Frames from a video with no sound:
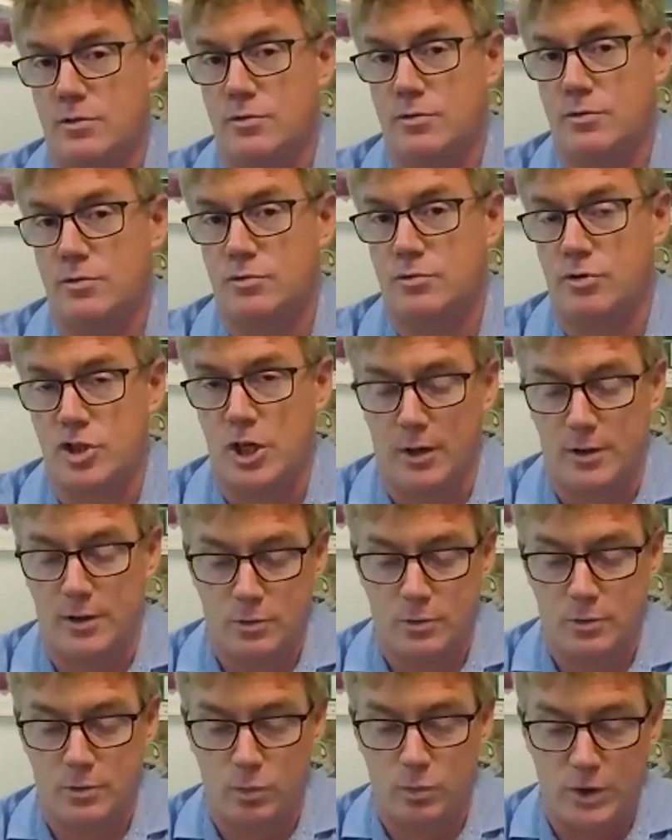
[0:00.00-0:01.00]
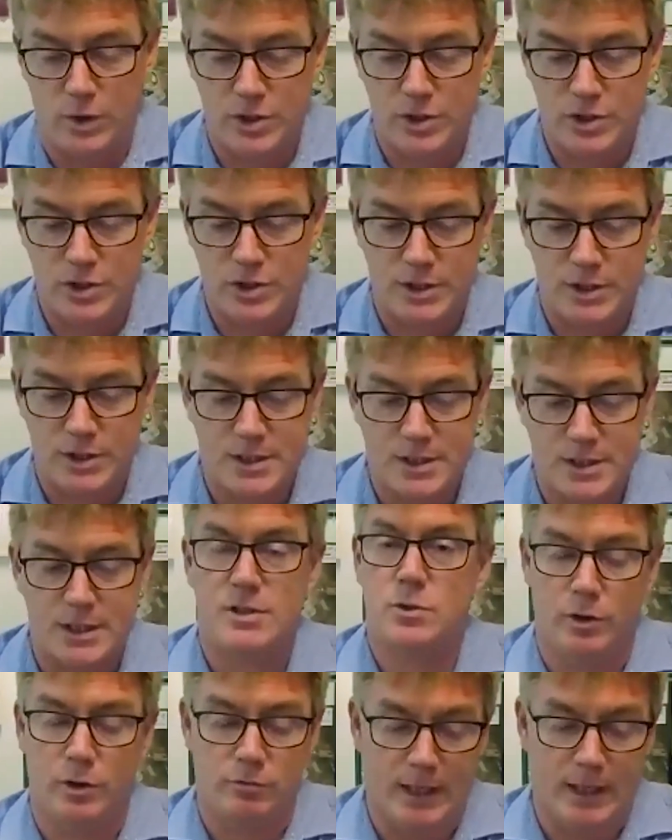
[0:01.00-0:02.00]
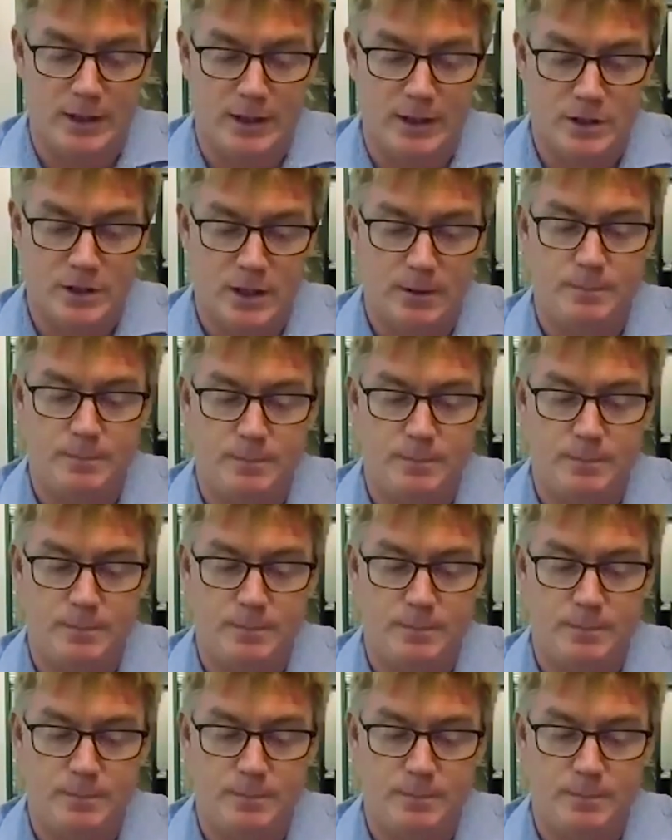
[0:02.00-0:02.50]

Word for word: traditional owners wish to see restored at Ranger